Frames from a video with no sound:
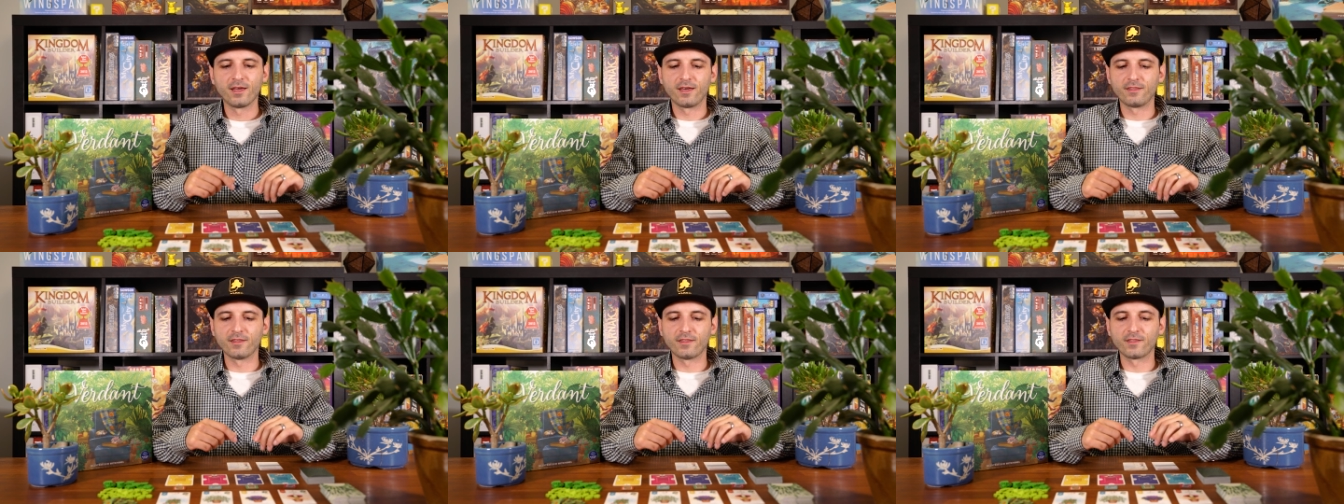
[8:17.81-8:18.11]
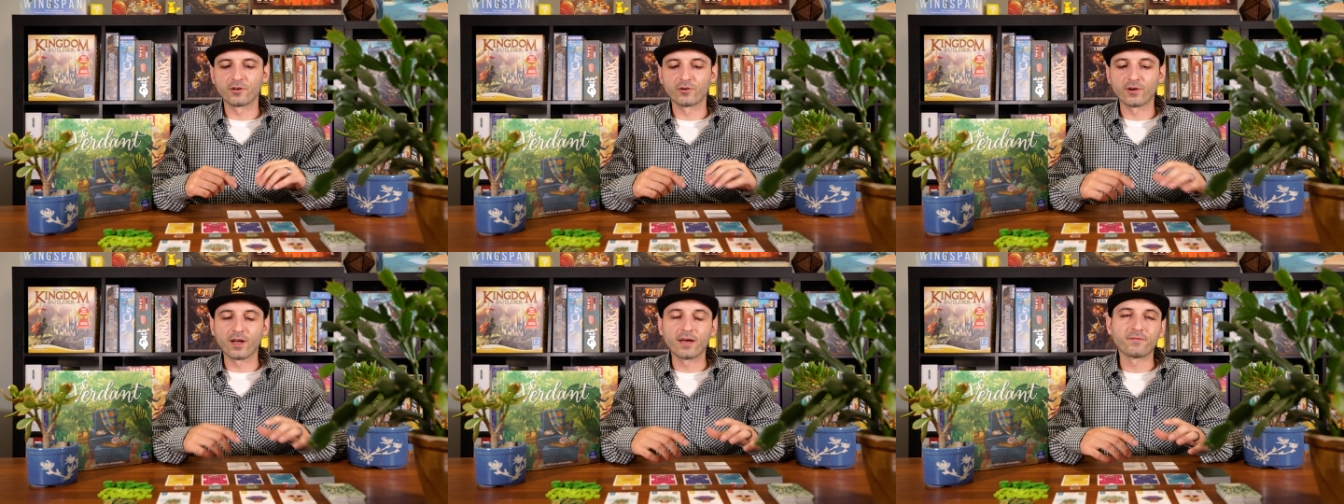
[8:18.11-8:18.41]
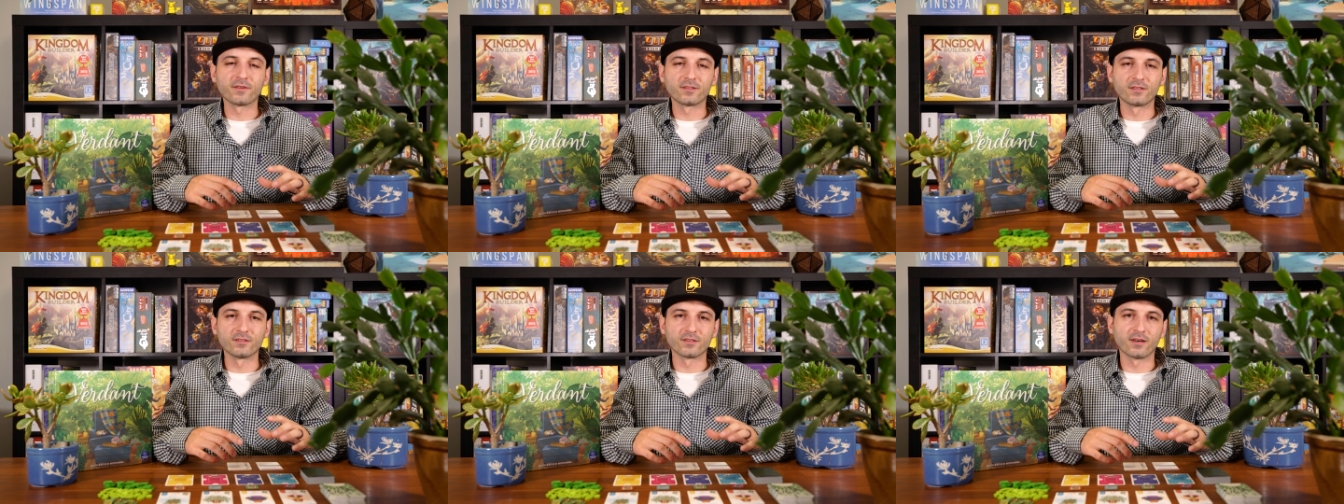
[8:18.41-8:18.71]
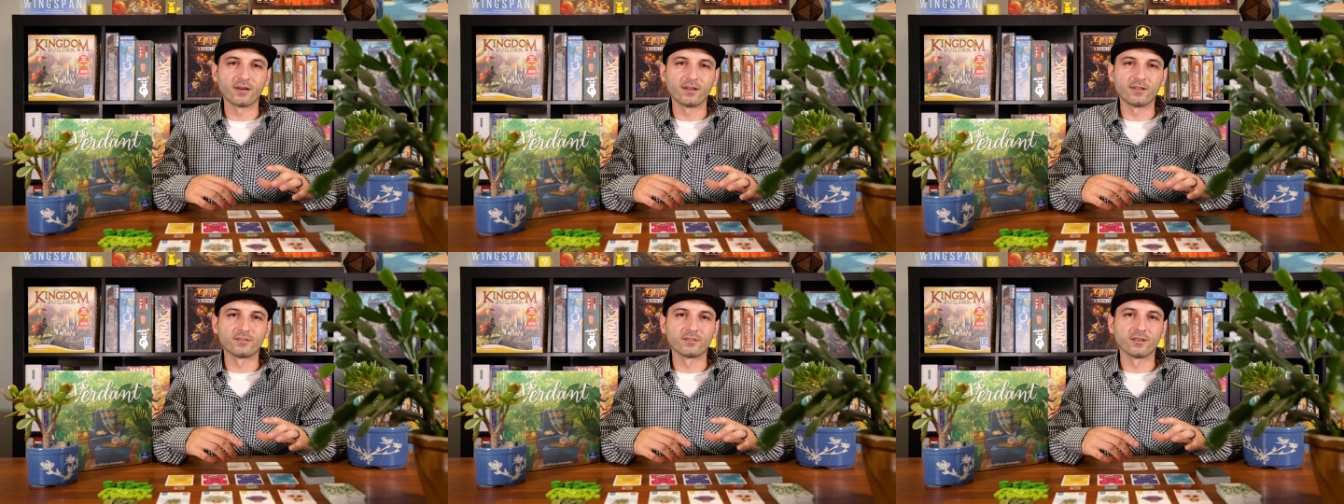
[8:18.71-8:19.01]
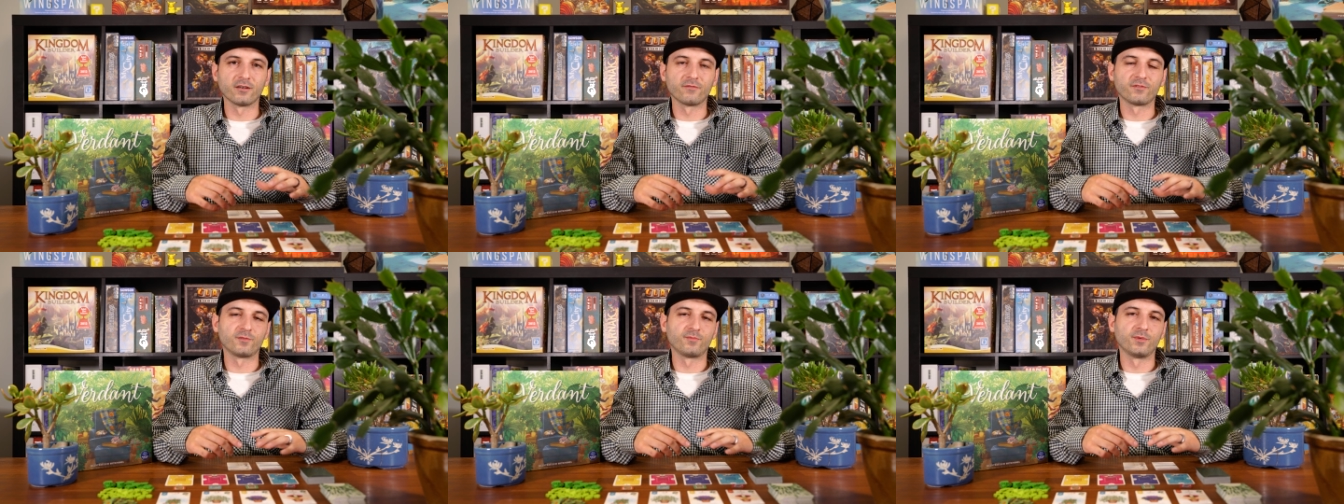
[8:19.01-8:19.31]
and then the graphic design
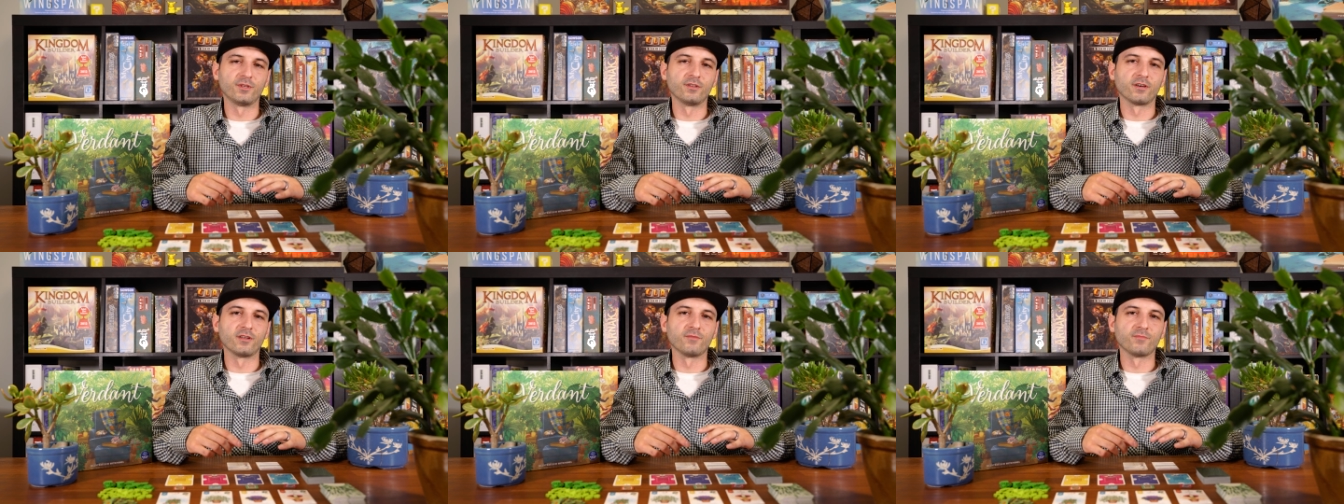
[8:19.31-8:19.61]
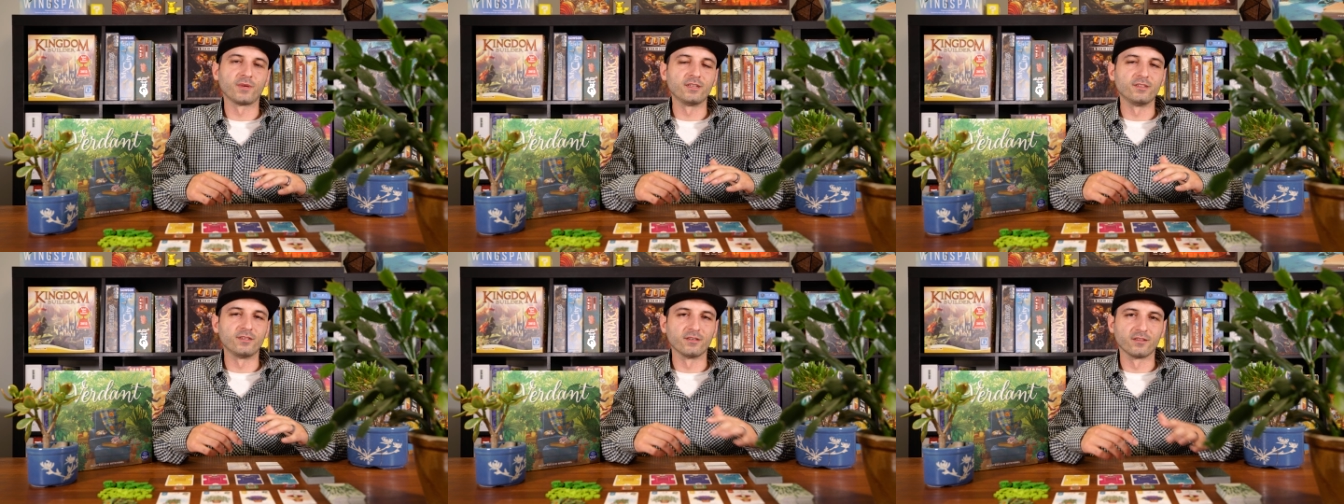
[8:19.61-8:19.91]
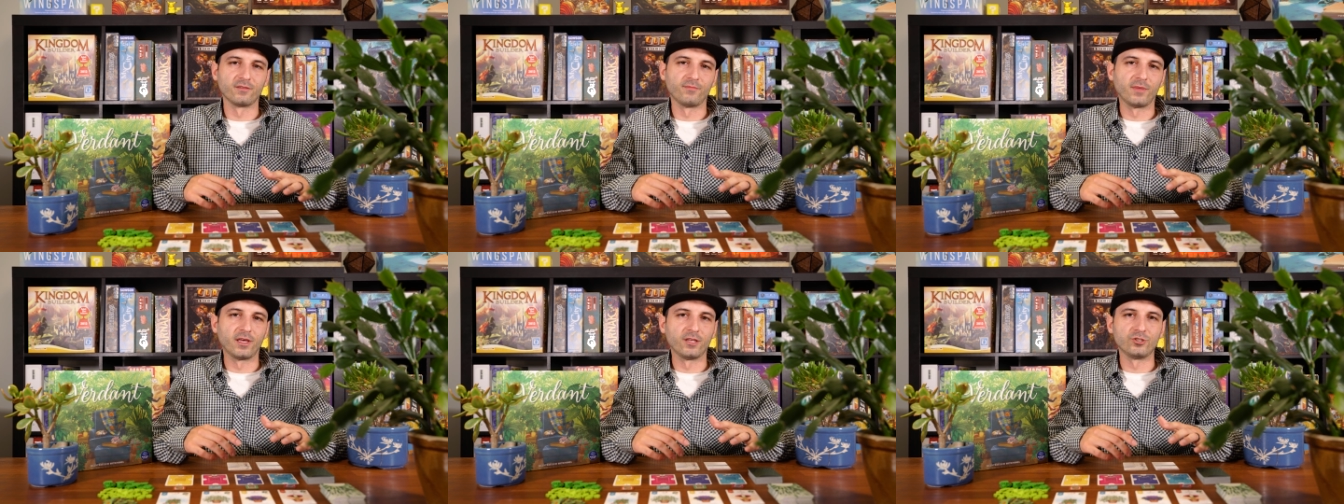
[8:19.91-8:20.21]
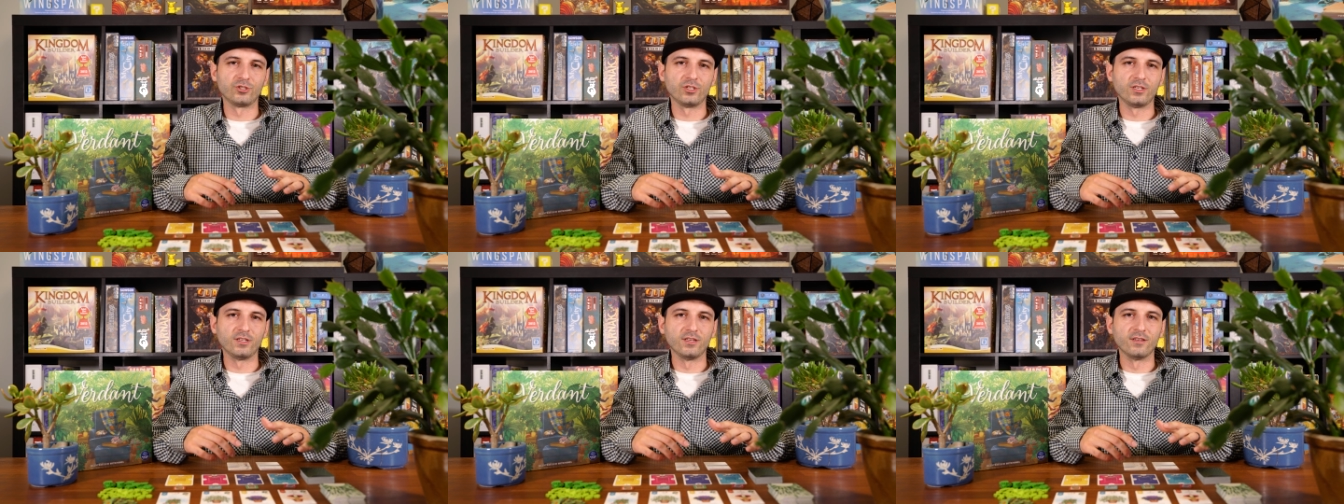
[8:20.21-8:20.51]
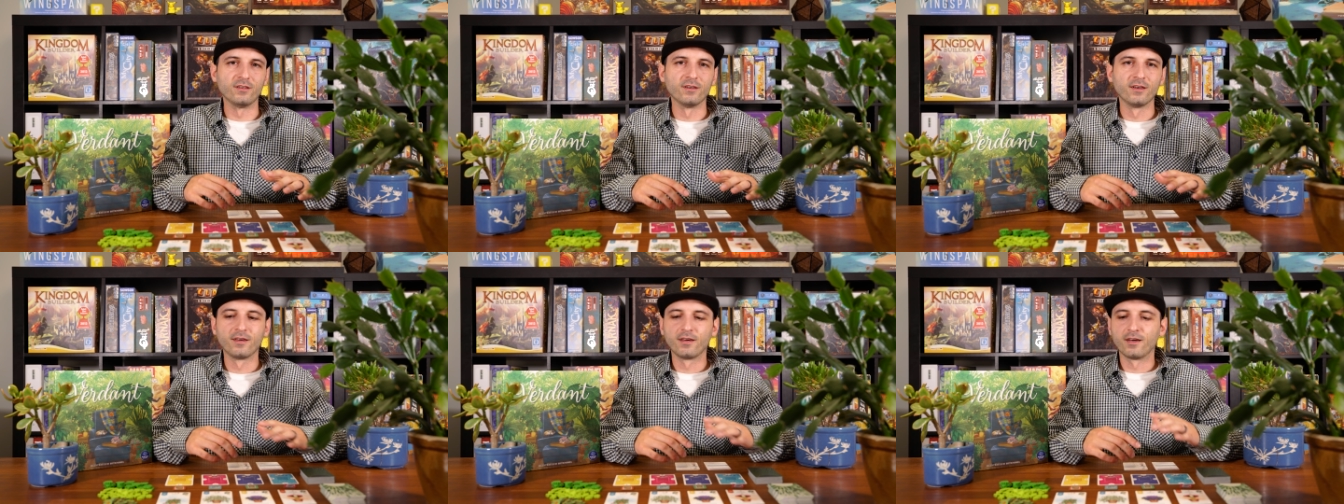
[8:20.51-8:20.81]
itself has been done by Dylan
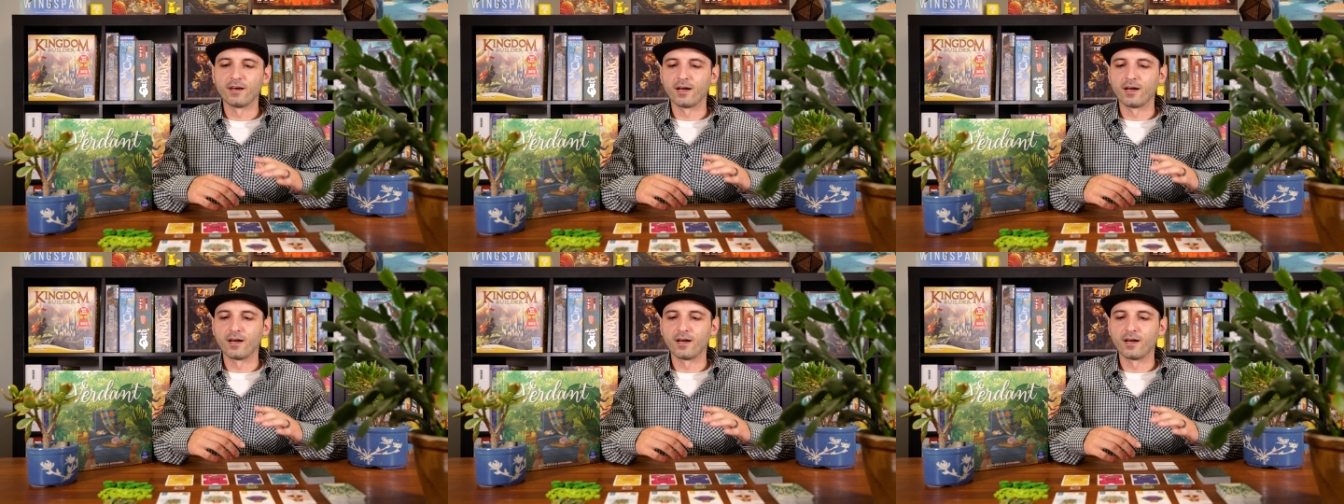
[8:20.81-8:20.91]
Mangini.